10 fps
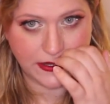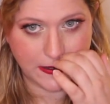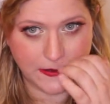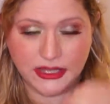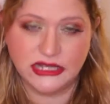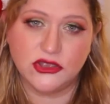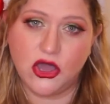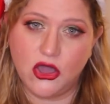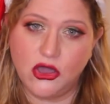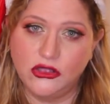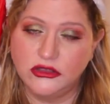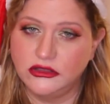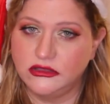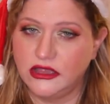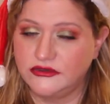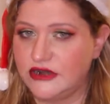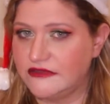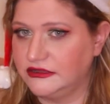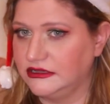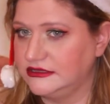And it all
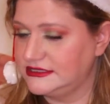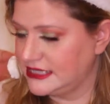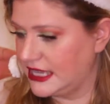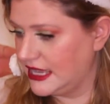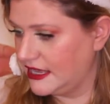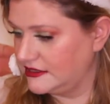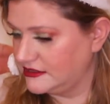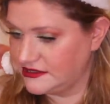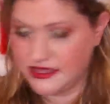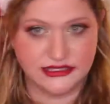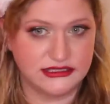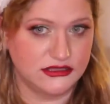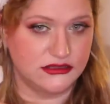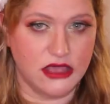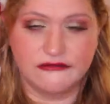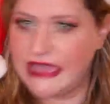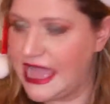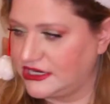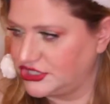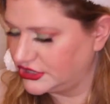unravels, and there's a lot of
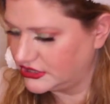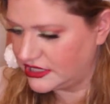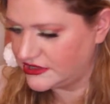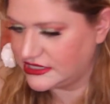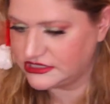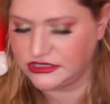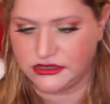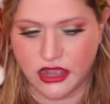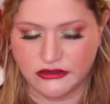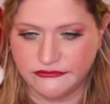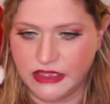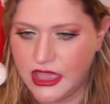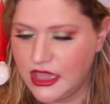action, and there's a lot of